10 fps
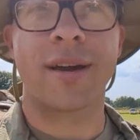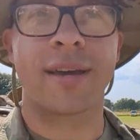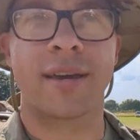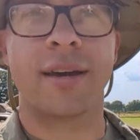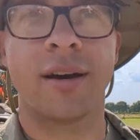
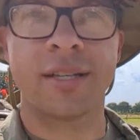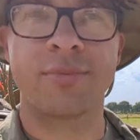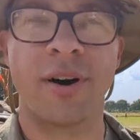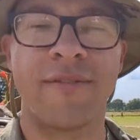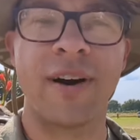Uh, it's
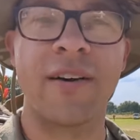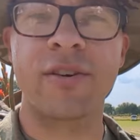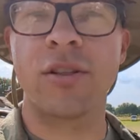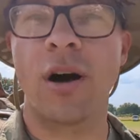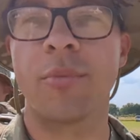about five
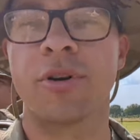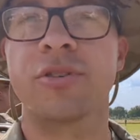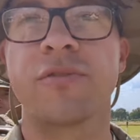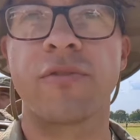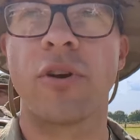
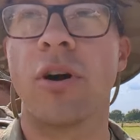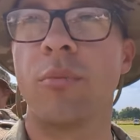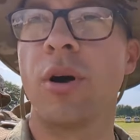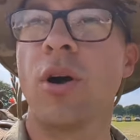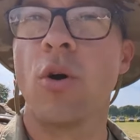kilometers
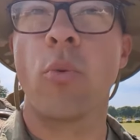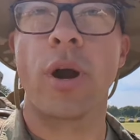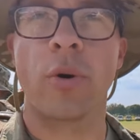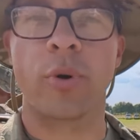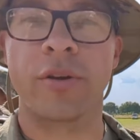from
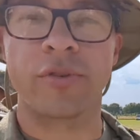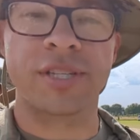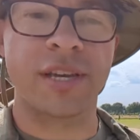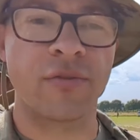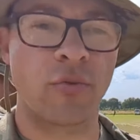where we
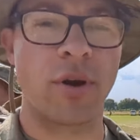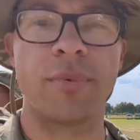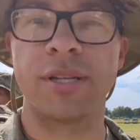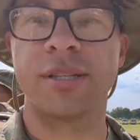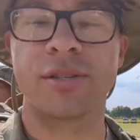receive the
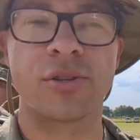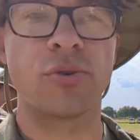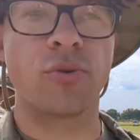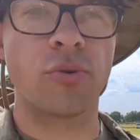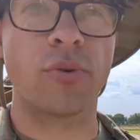ribbons
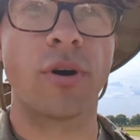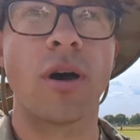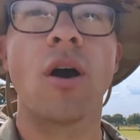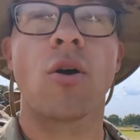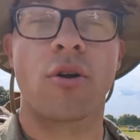to
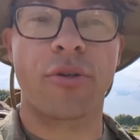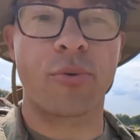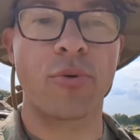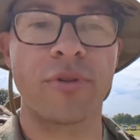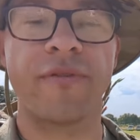or
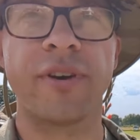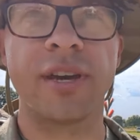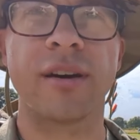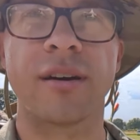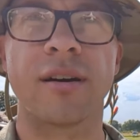through the
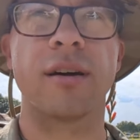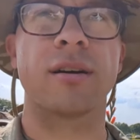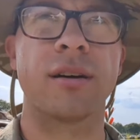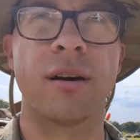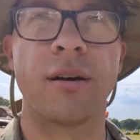
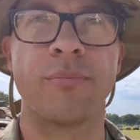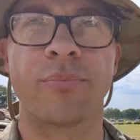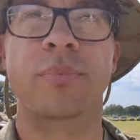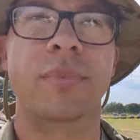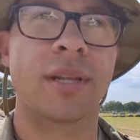Via uh,
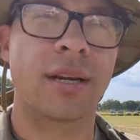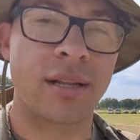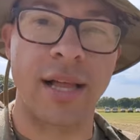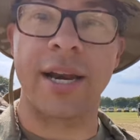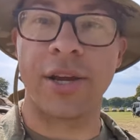
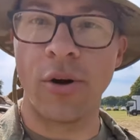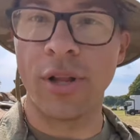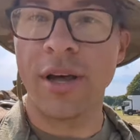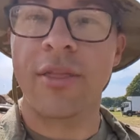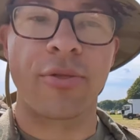
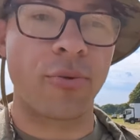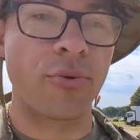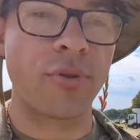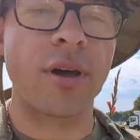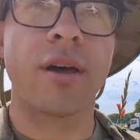Gladiola
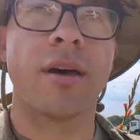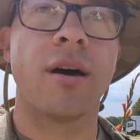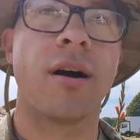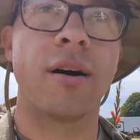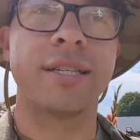through
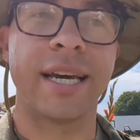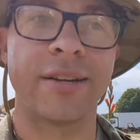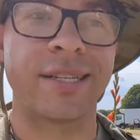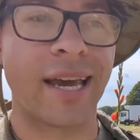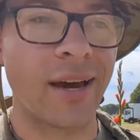uh,
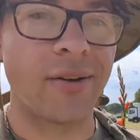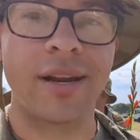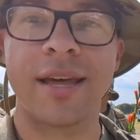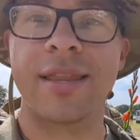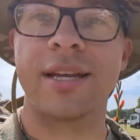downtown,
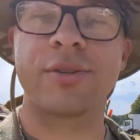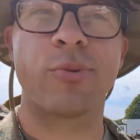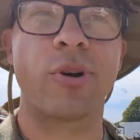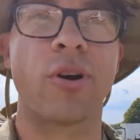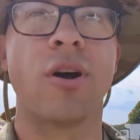and that's
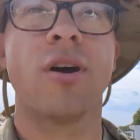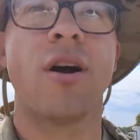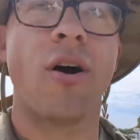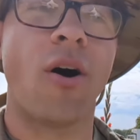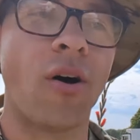where
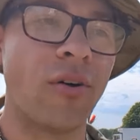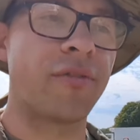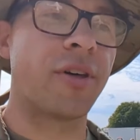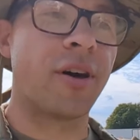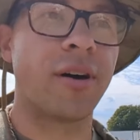all of
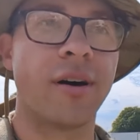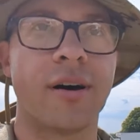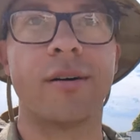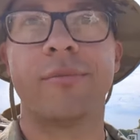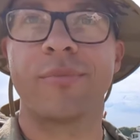the
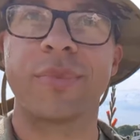um,